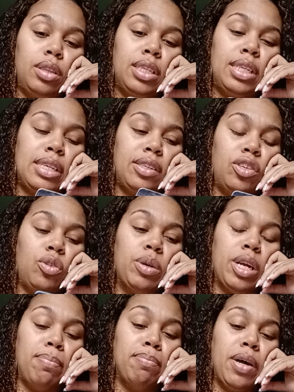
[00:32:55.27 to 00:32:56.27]
this has to do with
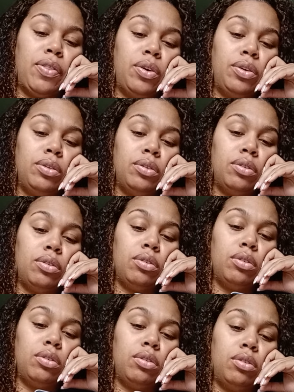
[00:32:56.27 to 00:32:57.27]
a mother
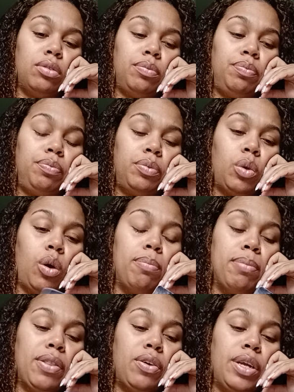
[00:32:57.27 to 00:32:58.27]
or a
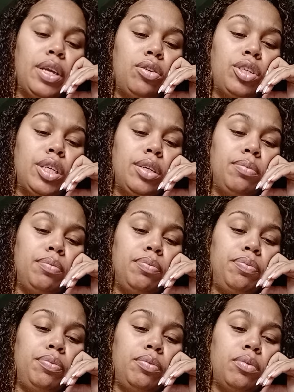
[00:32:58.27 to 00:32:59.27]
mother energy.
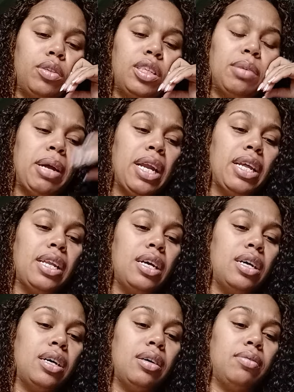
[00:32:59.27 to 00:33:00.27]
Somebody,
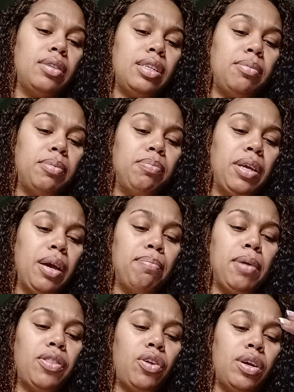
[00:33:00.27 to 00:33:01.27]
uh, this could be a
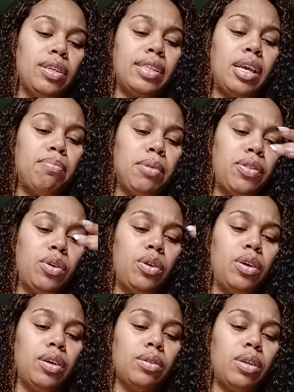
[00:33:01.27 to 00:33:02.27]
mother, a
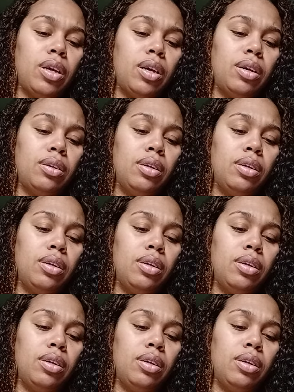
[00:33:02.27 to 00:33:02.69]
stepmother, uh,